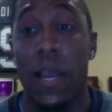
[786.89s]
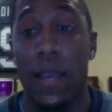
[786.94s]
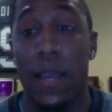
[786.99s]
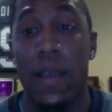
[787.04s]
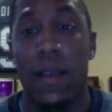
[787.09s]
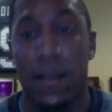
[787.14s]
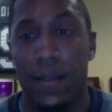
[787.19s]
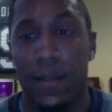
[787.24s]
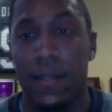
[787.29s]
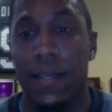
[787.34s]
Right.
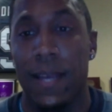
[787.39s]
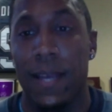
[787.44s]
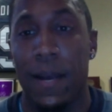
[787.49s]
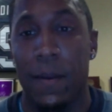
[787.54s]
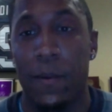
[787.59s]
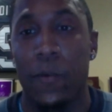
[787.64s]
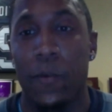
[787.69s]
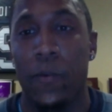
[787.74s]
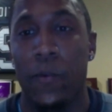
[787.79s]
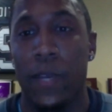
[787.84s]

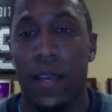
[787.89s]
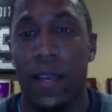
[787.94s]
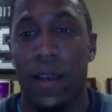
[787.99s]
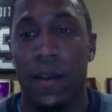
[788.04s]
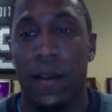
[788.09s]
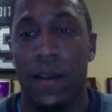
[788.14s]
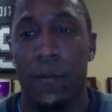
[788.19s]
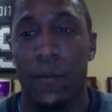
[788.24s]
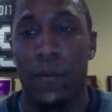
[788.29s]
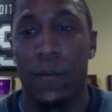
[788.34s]
We
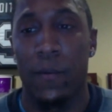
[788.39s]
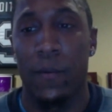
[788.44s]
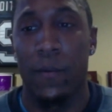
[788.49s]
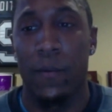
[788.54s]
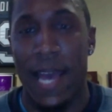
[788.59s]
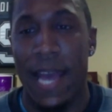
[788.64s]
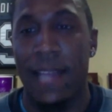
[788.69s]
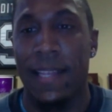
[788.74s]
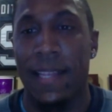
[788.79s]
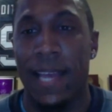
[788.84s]
kind
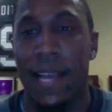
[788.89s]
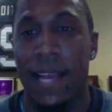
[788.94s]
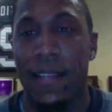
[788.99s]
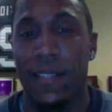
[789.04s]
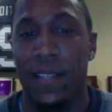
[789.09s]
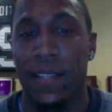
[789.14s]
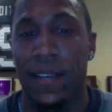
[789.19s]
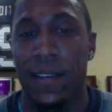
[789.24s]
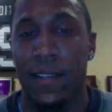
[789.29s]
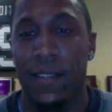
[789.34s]
of had
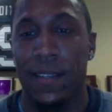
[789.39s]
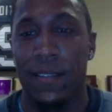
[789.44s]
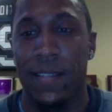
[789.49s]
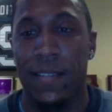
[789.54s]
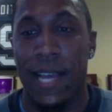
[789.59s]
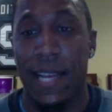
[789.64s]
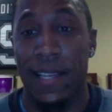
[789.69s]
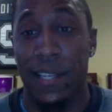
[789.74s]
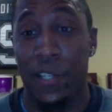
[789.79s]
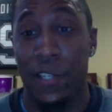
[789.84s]

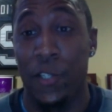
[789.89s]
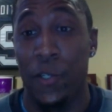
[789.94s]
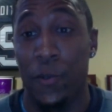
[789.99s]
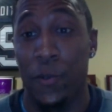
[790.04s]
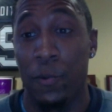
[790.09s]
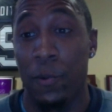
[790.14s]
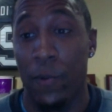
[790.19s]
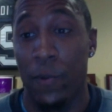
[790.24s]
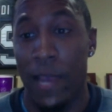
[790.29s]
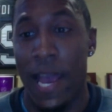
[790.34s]
that issue
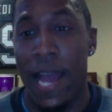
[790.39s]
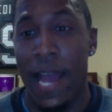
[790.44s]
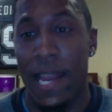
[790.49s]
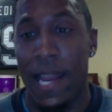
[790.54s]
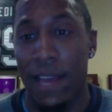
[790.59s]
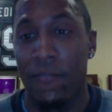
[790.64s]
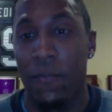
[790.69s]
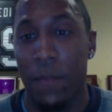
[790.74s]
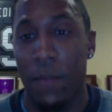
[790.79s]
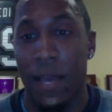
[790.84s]
when we had
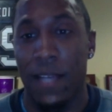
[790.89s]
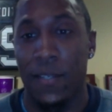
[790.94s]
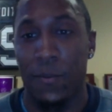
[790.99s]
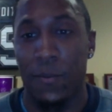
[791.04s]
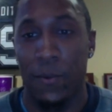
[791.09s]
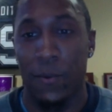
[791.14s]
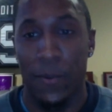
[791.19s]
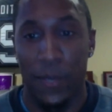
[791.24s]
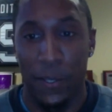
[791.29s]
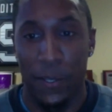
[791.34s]

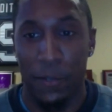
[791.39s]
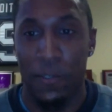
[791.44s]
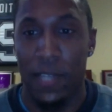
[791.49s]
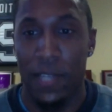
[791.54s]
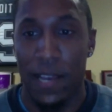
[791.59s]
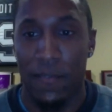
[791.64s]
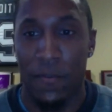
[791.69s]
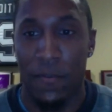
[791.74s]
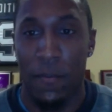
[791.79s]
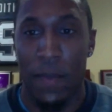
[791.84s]
FMS. When we
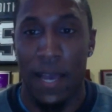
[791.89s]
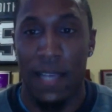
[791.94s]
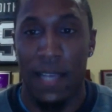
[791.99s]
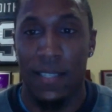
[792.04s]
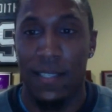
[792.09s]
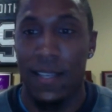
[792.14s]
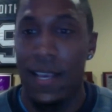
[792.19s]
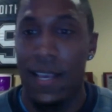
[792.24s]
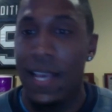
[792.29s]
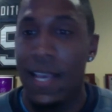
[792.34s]
used
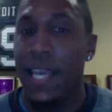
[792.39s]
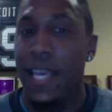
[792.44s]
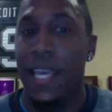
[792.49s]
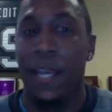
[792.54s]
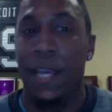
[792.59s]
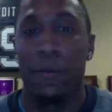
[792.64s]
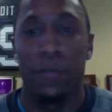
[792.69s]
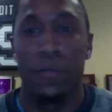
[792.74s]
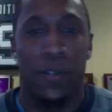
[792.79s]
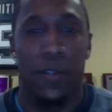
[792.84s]
FMS,
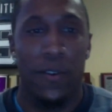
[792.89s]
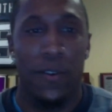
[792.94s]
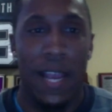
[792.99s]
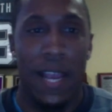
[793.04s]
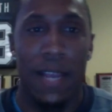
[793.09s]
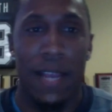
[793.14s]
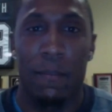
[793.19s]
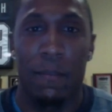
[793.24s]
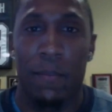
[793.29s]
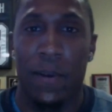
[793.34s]
it was
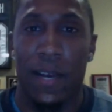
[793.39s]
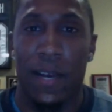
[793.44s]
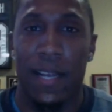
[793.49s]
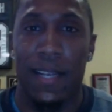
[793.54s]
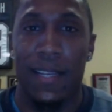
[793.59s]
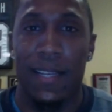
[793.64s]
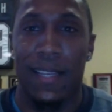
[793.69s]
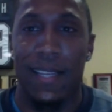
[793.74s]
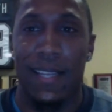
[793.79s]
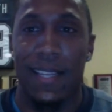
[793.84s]
great,
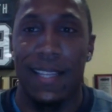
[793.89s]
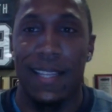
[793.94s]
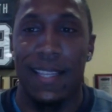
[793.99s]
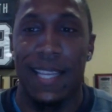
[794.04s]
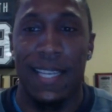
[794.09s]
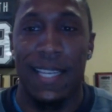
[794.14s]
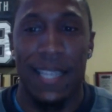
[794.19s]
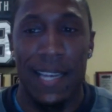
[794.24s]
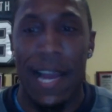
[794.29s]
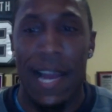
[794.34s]
but
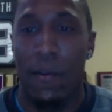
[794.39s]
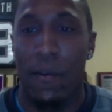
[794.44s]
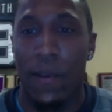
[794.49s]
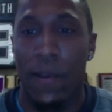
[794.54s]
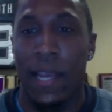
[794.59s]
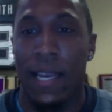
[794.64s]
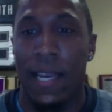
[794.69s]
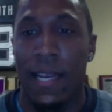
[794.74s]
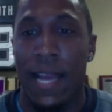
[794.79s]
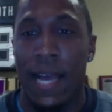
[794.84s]
they did not
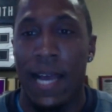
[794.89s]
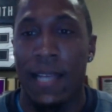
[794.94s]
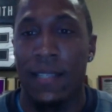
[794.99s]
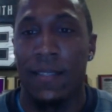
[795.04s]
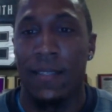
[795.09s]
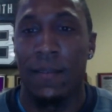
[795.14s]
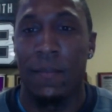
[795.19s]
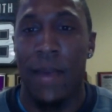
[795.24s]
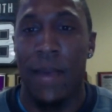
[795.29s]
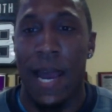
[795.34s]

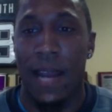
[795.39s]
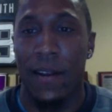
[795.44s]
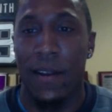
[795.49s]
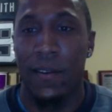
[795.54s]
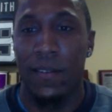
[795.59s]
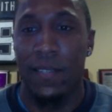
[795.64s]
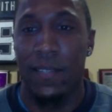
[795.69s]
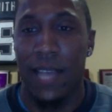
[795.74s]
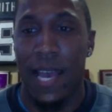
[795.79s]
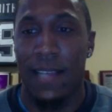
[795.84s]
recognize the
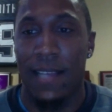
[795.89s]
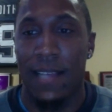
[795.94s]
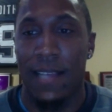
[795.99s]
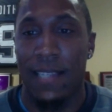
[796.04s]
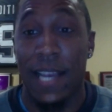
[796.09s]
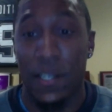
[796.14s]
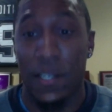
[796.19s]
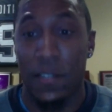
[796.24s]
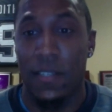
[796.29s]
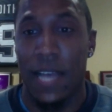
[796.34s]
patterns as
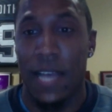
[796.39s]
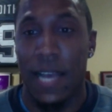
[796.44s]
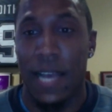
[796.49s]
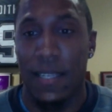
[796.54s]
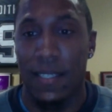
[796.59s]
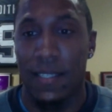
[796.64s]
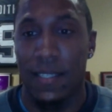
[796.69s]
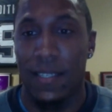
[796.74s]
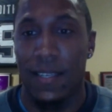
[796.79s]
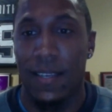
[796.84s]

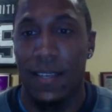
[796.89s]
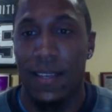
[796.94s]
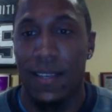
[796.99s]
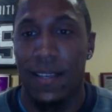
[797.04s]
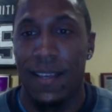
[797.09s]
exercises.